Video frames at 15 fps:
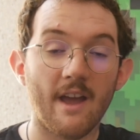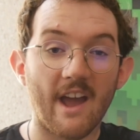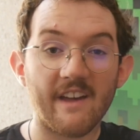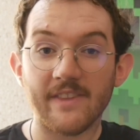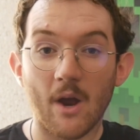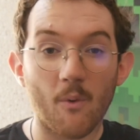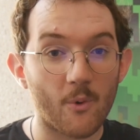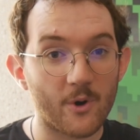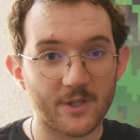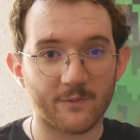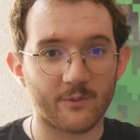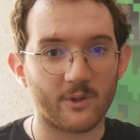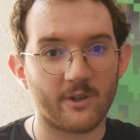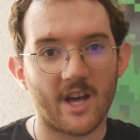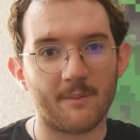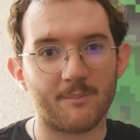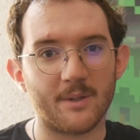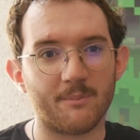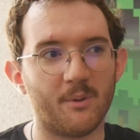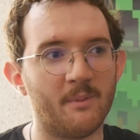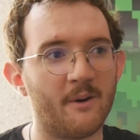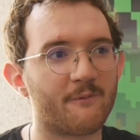And that works for a lot of
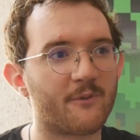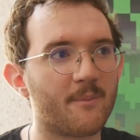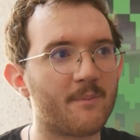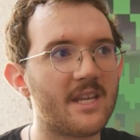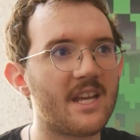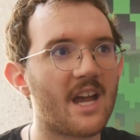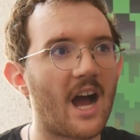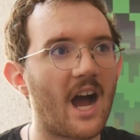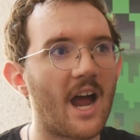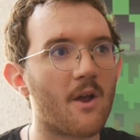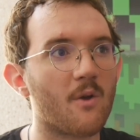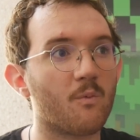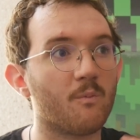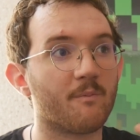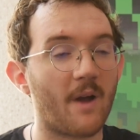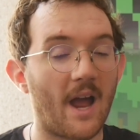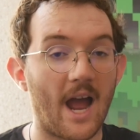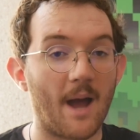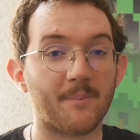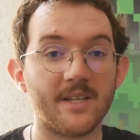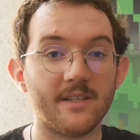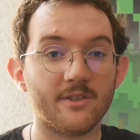people. But for me, I'm
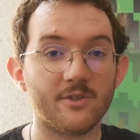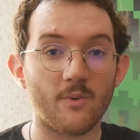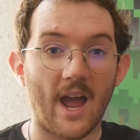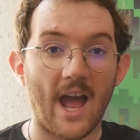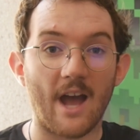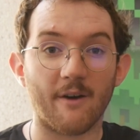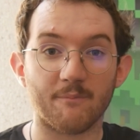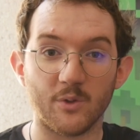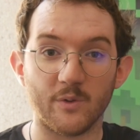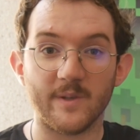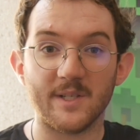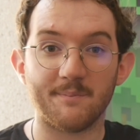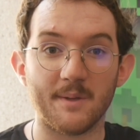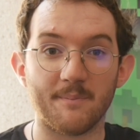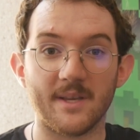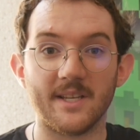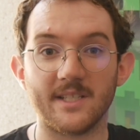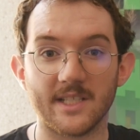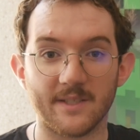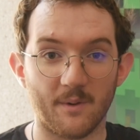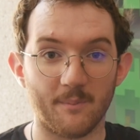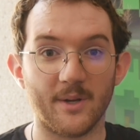happy to have movies be
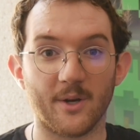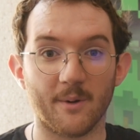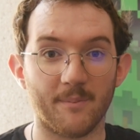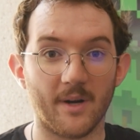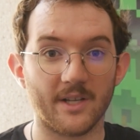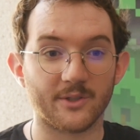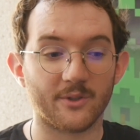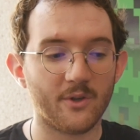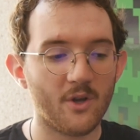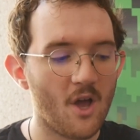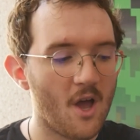pieces of a bigger puzzle,